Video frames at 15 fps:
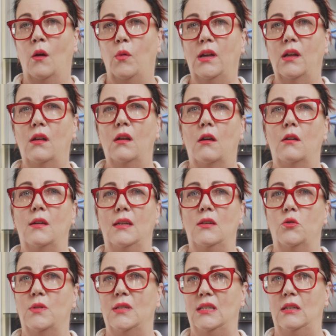We're going to go
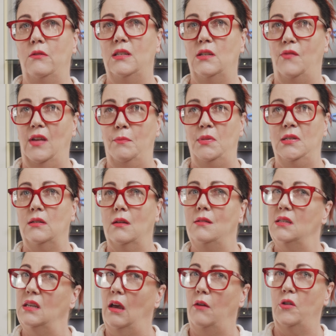into a series of
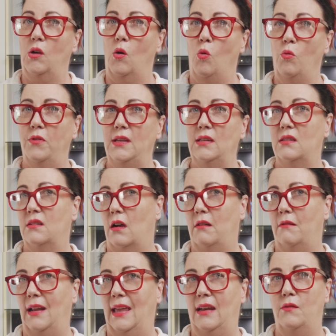episodes covering all things diet
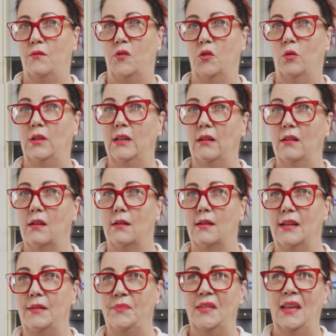related for your little
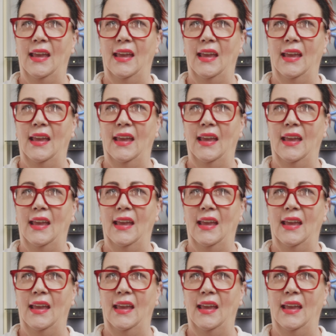guy,